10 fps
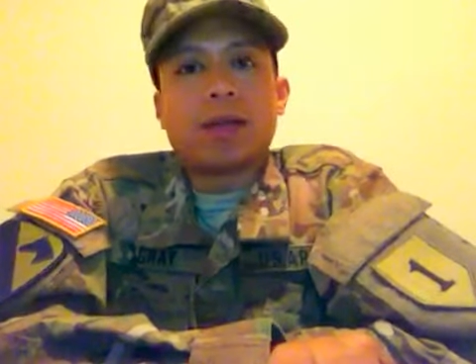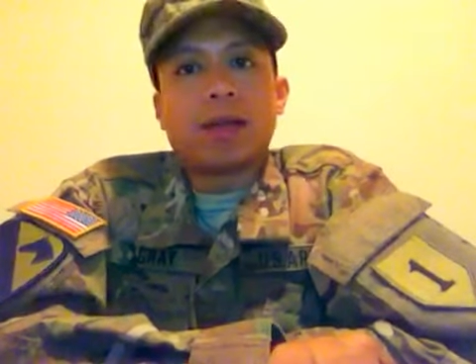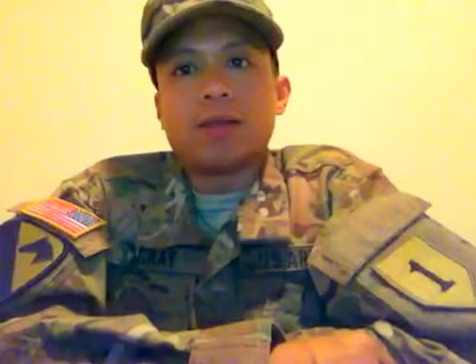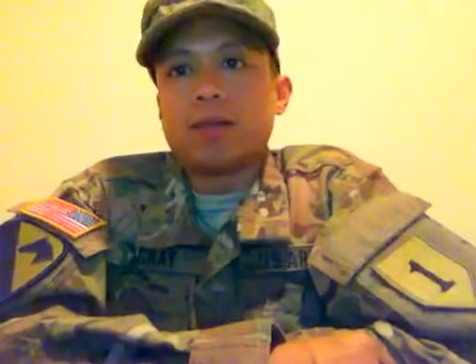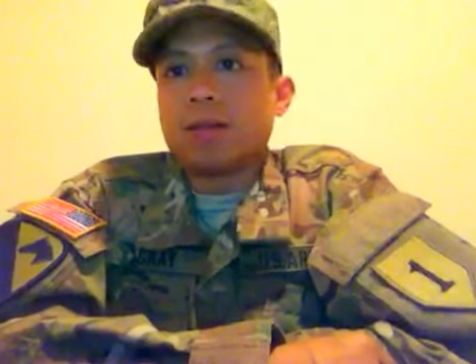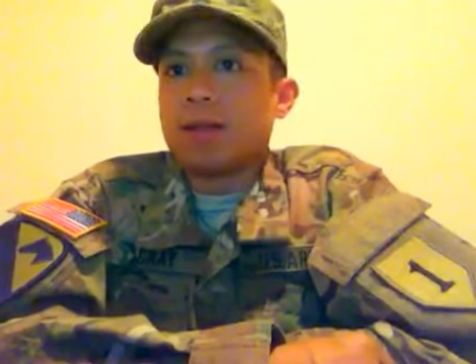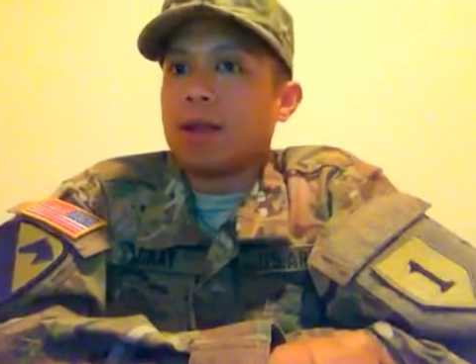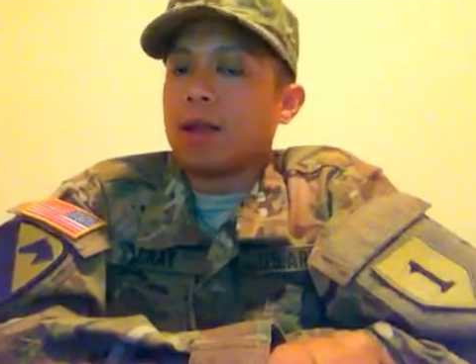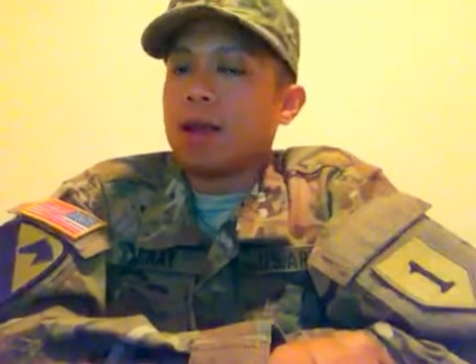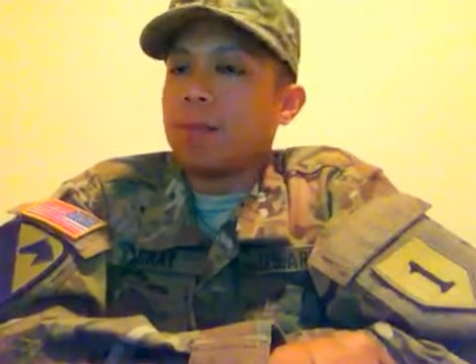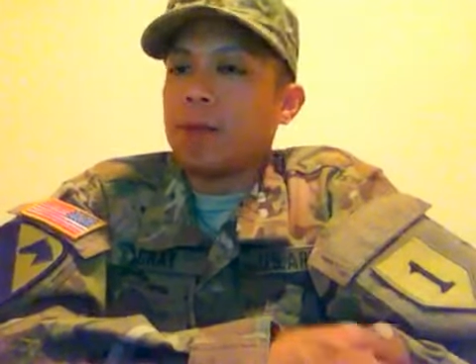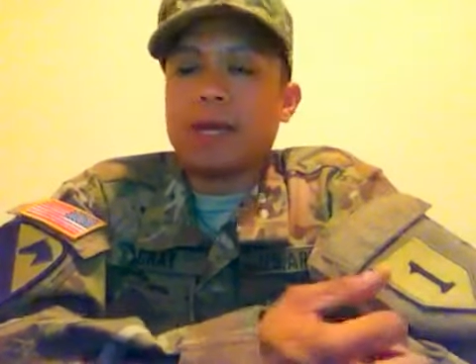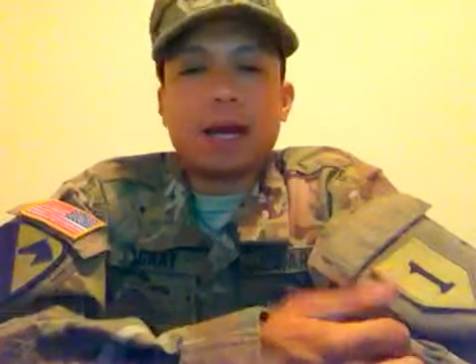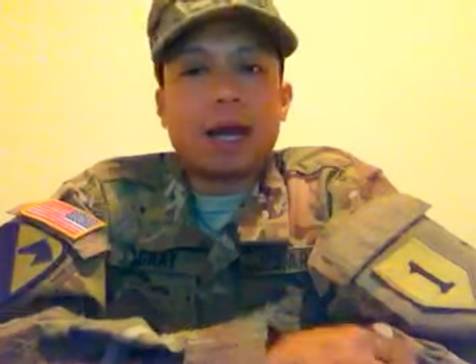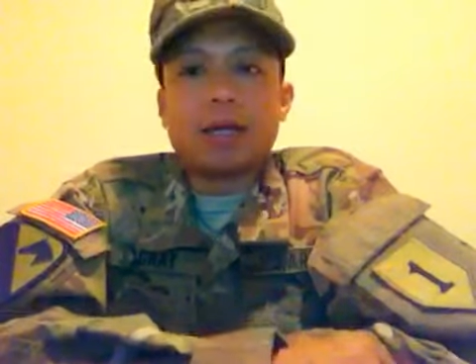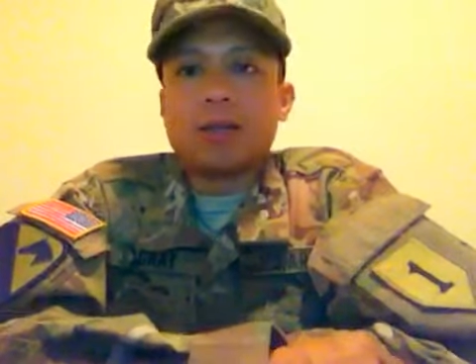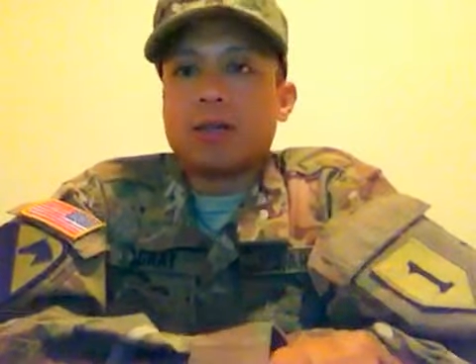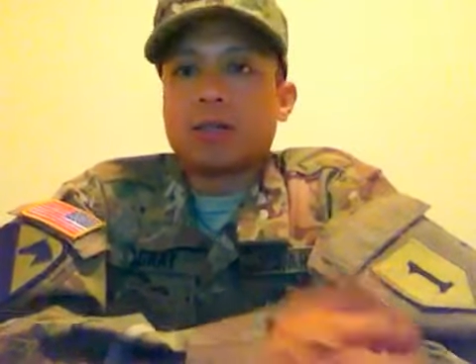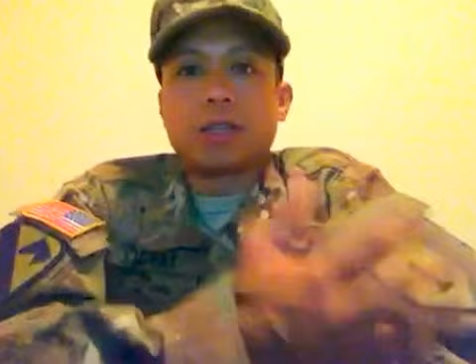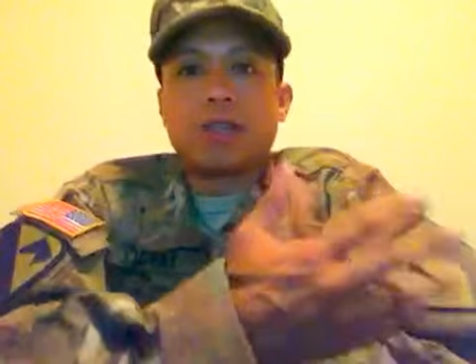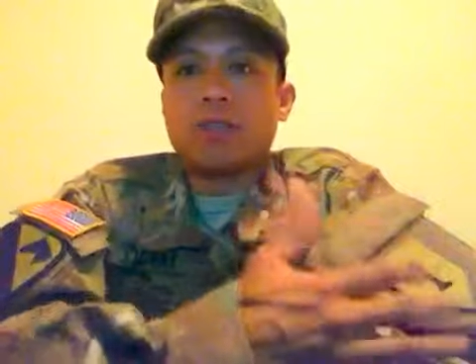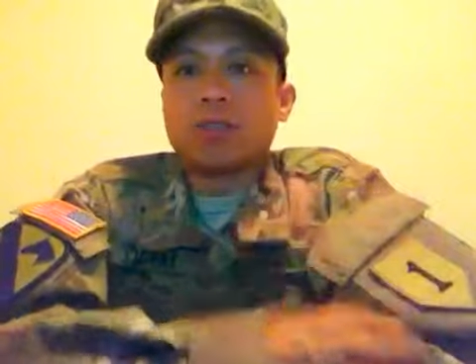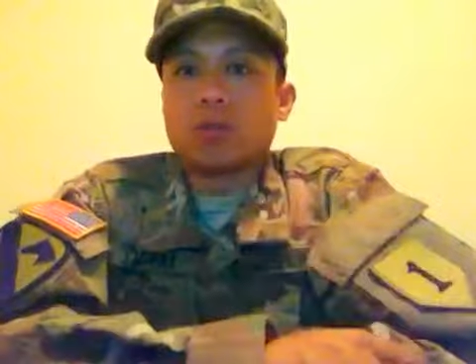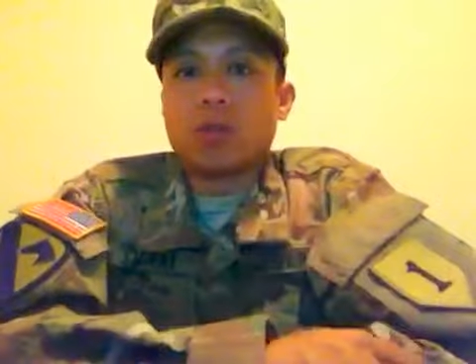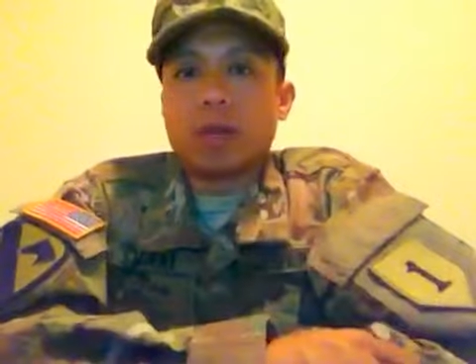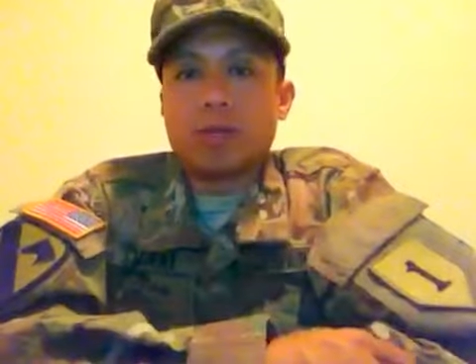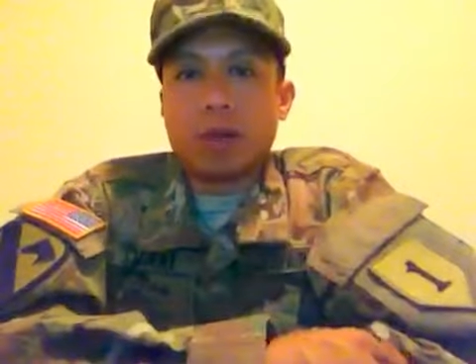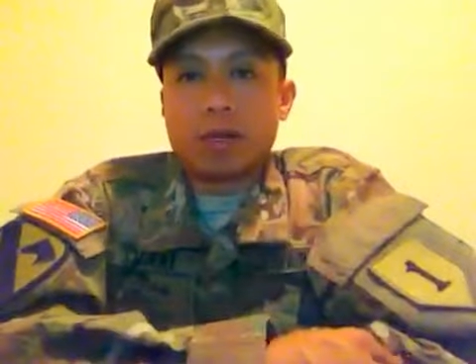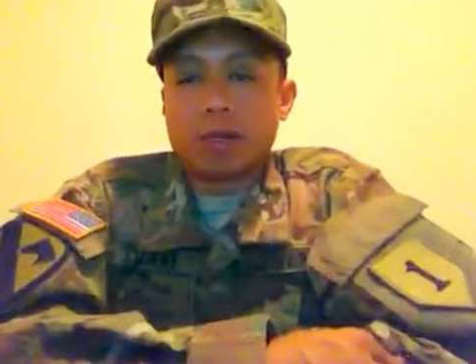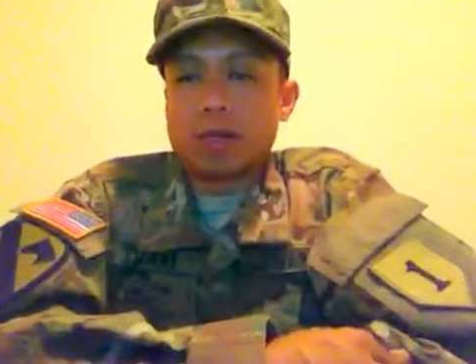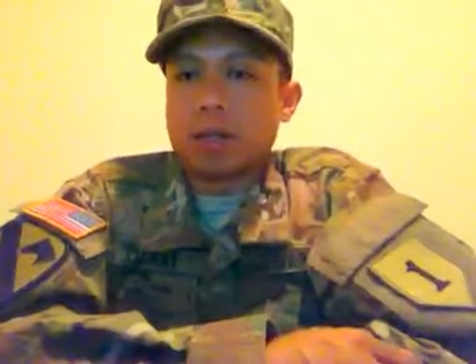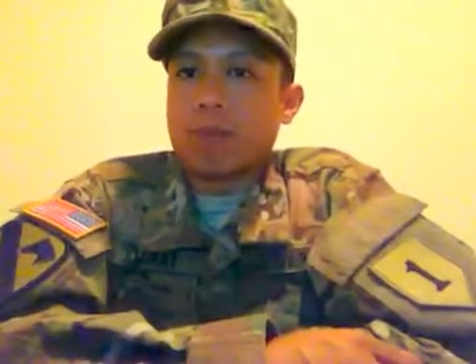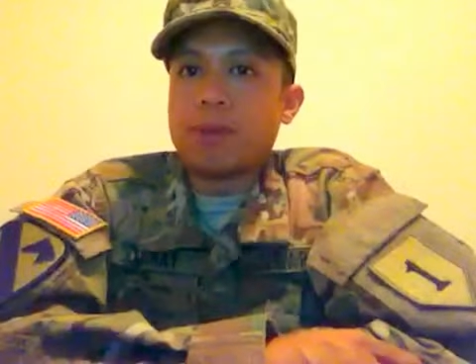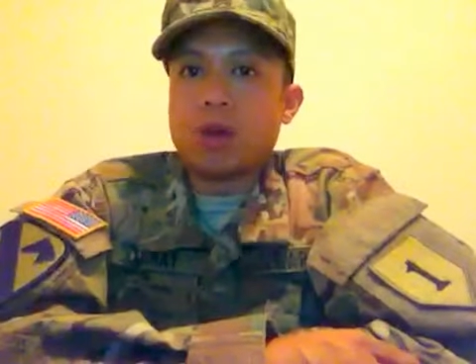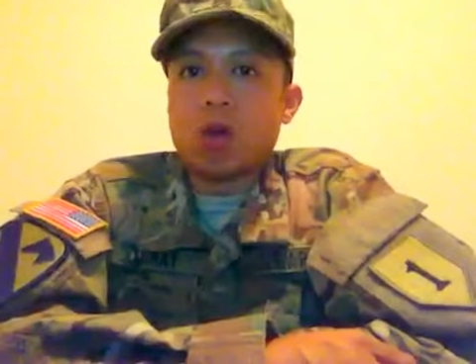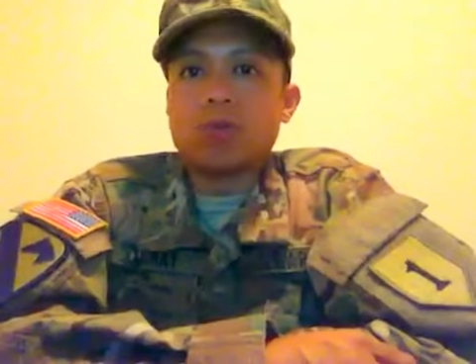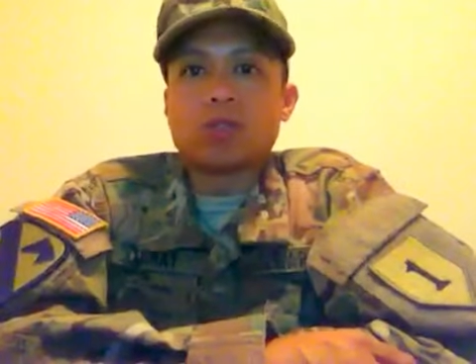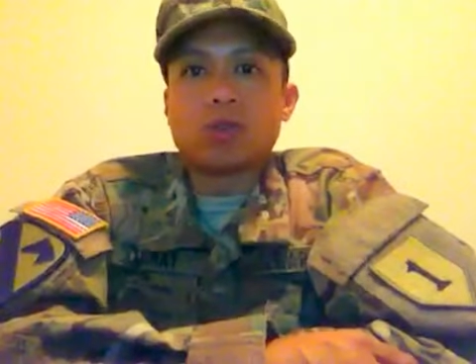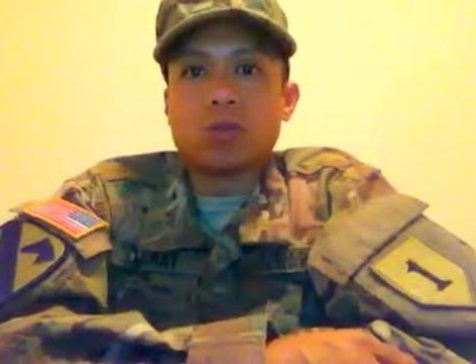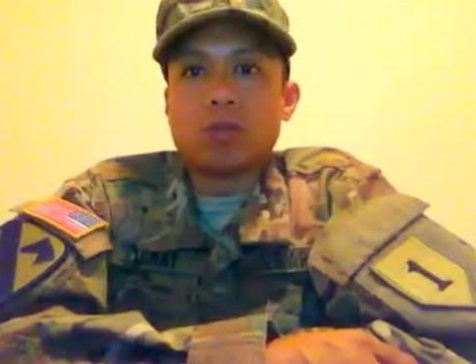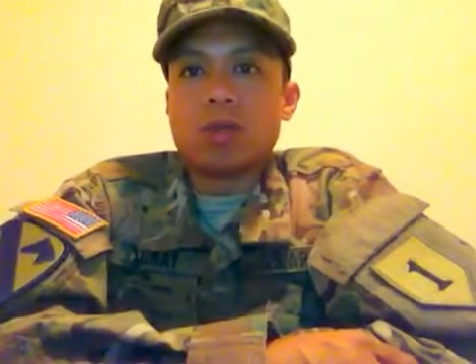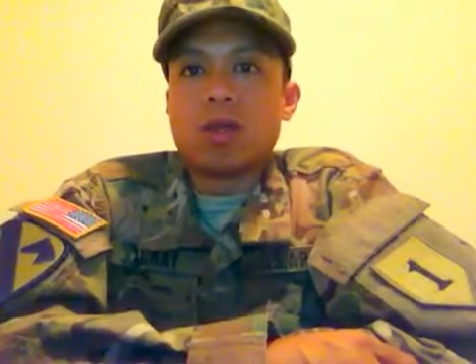and uh, may God just give you so many blessings. I'll be home soon.